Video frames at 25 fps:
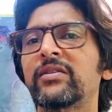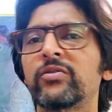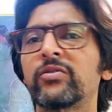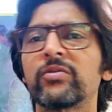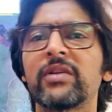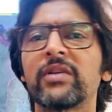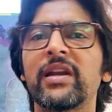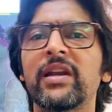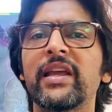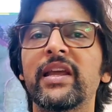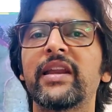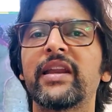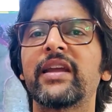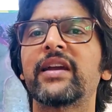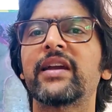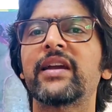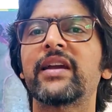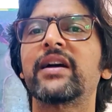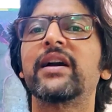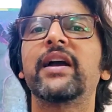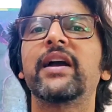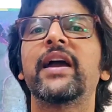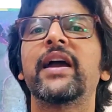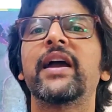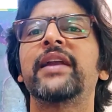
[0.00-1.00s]
rural
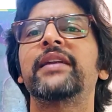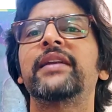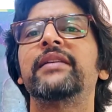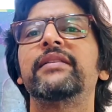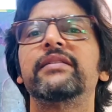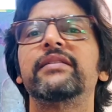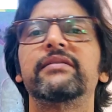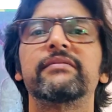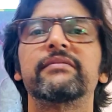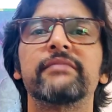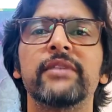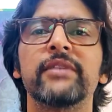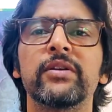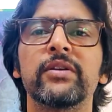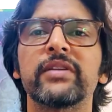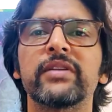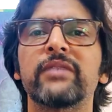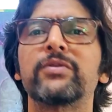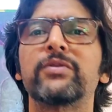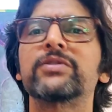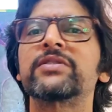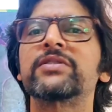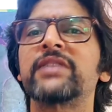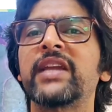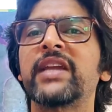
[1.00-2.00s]
area and, you know, there
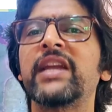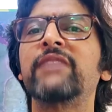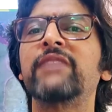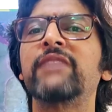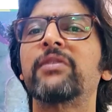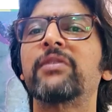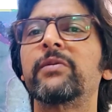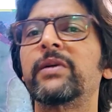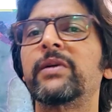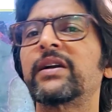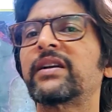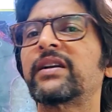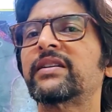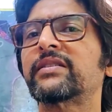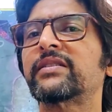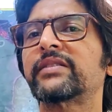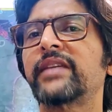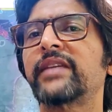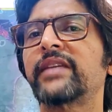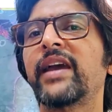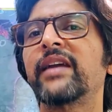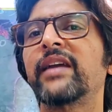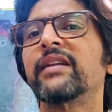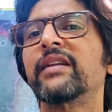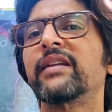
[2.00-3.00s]
was a need for it
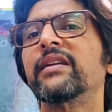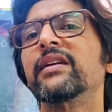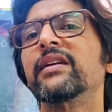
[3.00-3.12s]
there.